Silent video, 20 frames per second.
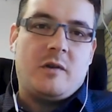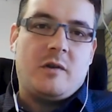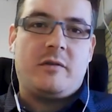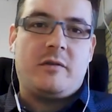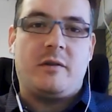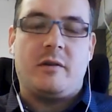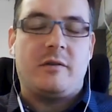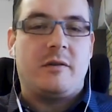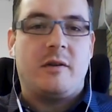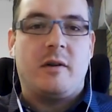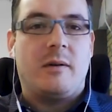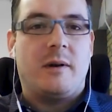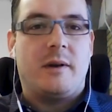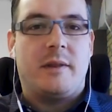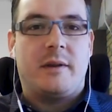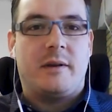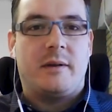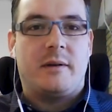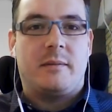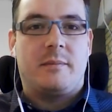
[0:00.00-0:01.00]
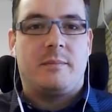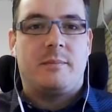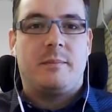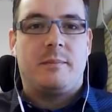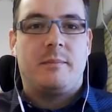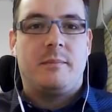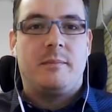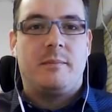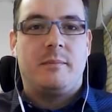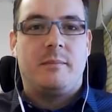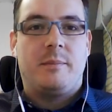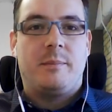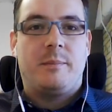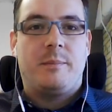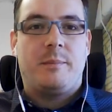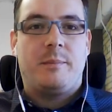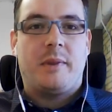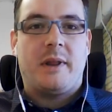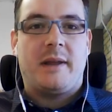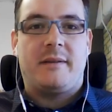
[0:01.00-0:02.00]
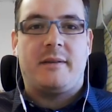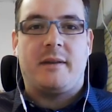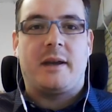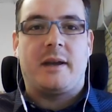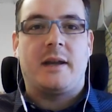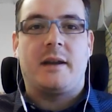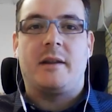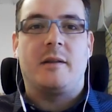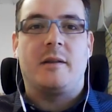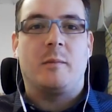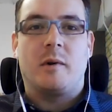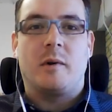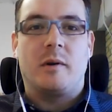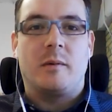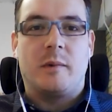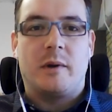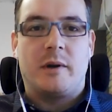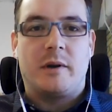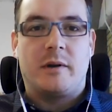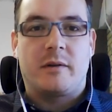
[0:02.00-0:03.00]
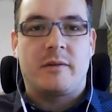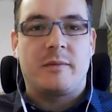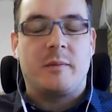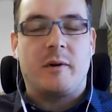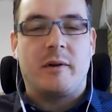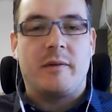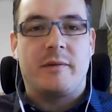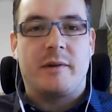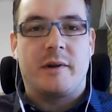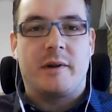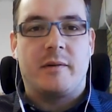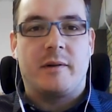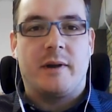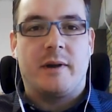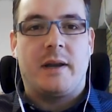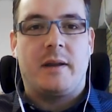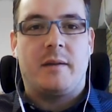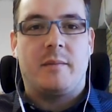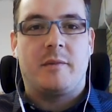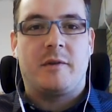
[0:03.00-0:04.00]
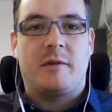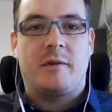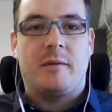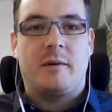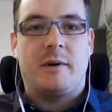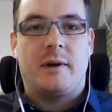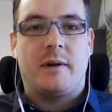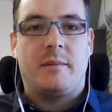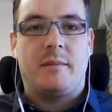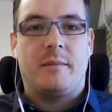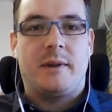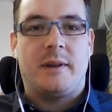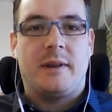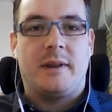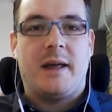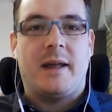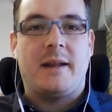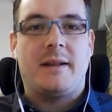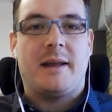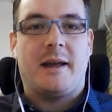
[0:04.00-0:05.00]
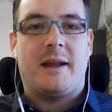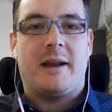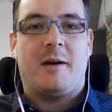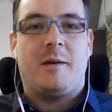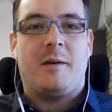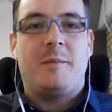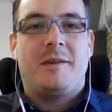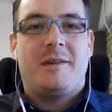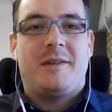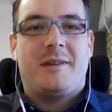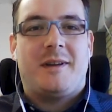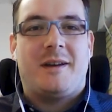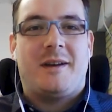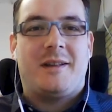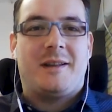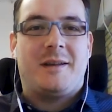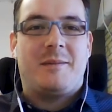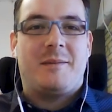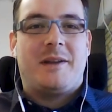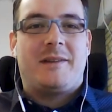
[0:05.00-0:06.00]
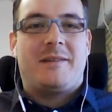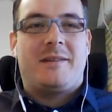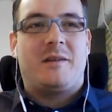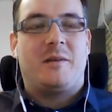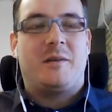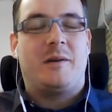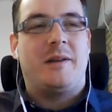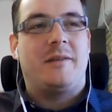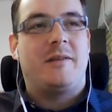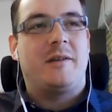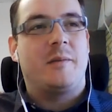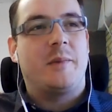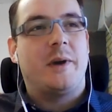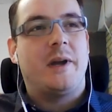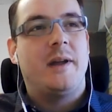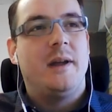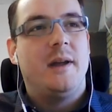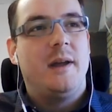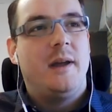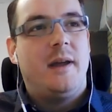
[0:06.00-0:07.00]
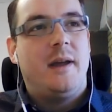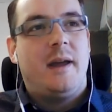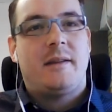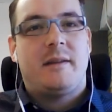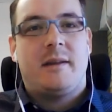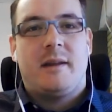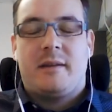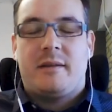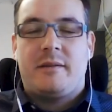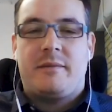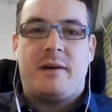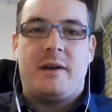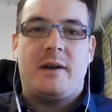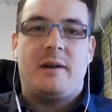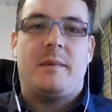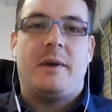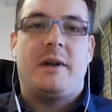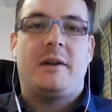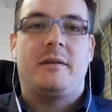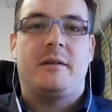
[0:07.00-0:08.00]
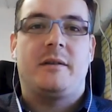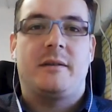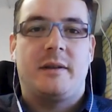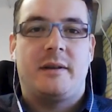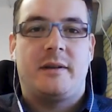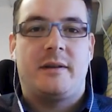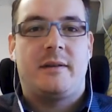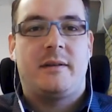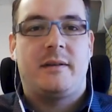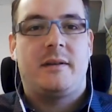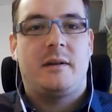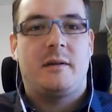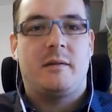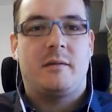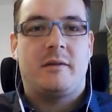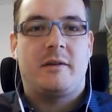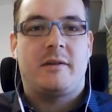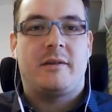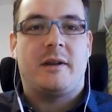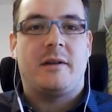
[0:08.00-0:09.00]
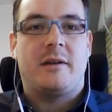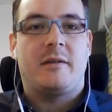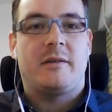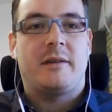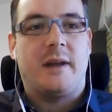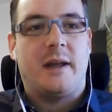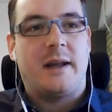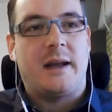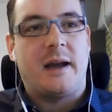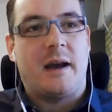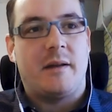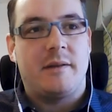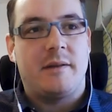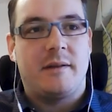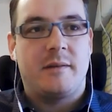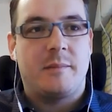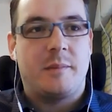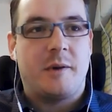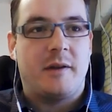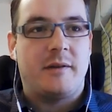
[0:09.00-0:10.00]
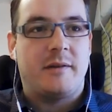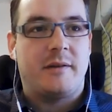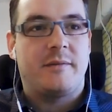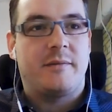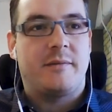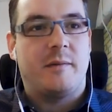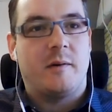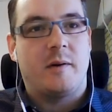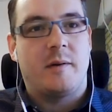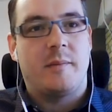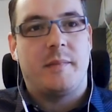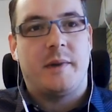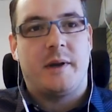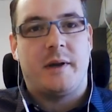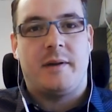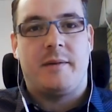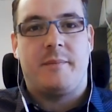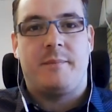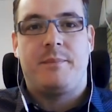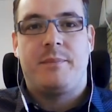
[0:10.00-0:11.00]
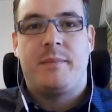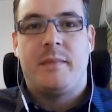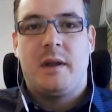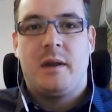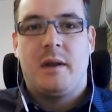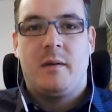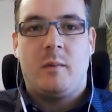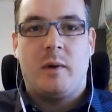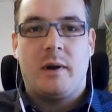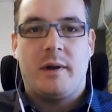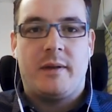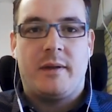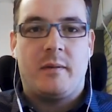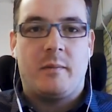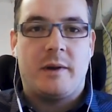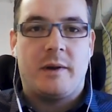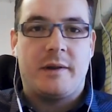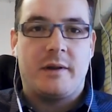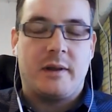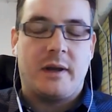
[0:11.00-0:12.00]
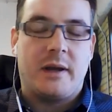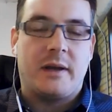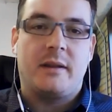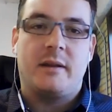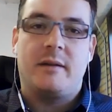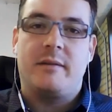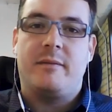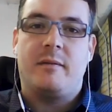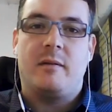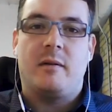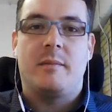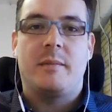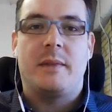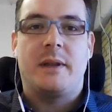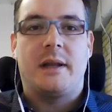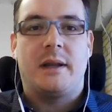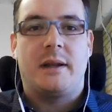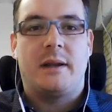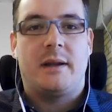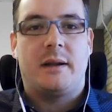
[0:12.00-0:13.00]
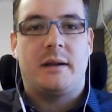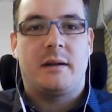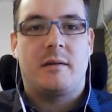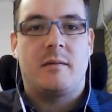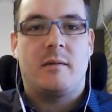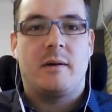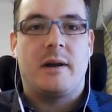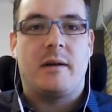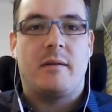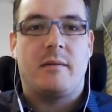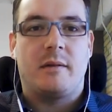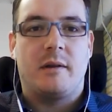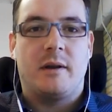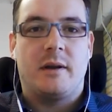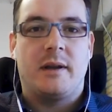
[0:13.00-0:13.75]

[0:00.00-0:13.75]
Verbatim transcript: there's there's no other place like it in the world when you're exploring for uranium. So um, that that helps, uh, that makes it a little easier, but it's it's the fundamentals. It's, you know, just understanding how these deposits form, um, where they where they're likely to form, and then and going out